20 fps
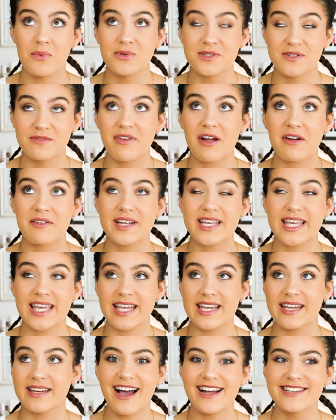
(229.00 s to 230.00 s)
was very
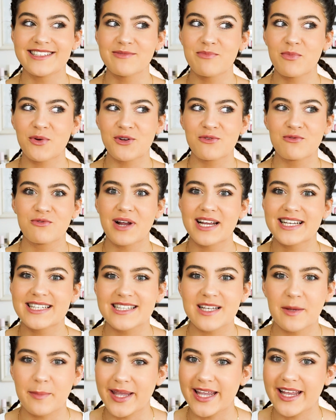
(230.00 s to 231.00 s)
keen. I didn't want to
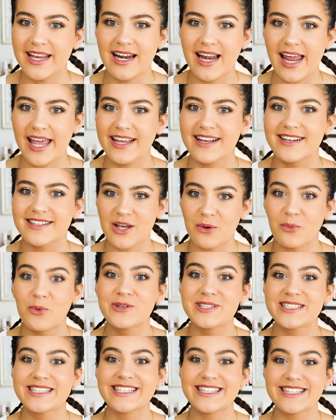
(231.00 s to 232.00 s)
risk being late because I
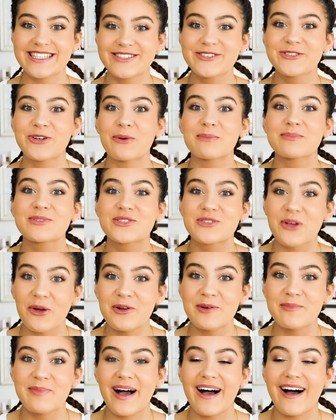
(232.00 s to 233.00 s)
wanted this job
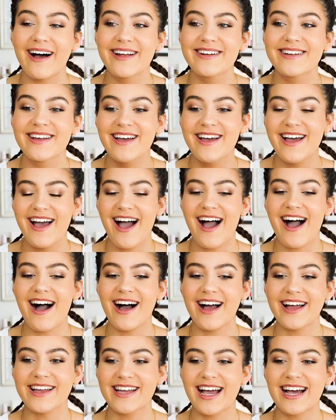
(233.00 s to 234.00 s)
so bad.
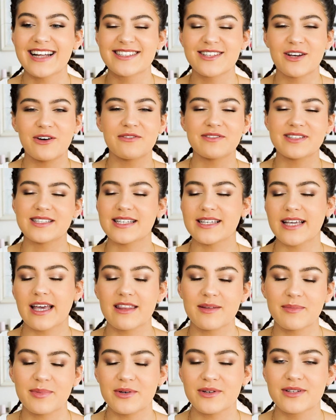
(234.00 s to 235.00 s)
I had to obviously get
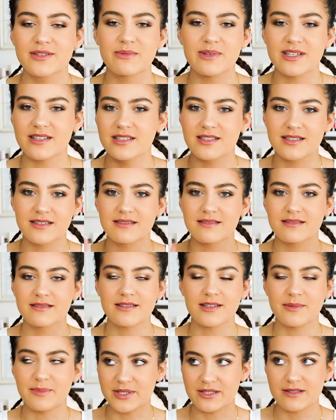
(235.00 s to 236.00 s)
the bus, which
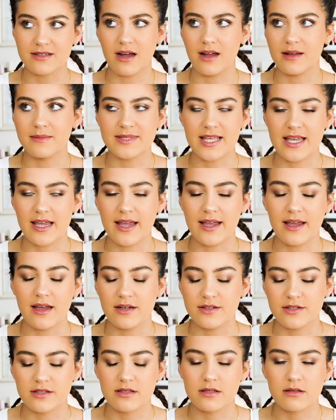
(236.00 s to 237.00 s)
the bus times here
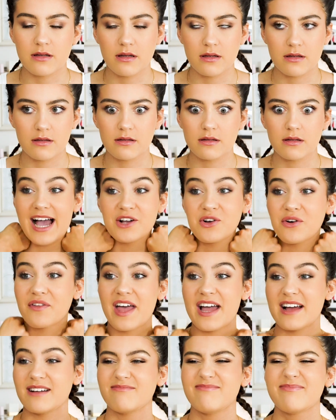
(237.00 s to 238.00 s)
are just... I got
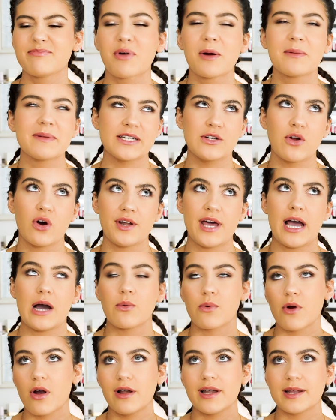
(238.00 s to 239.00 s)
there probably not an
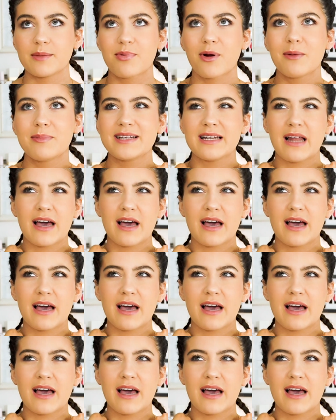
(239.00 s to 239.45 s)
hour early, probably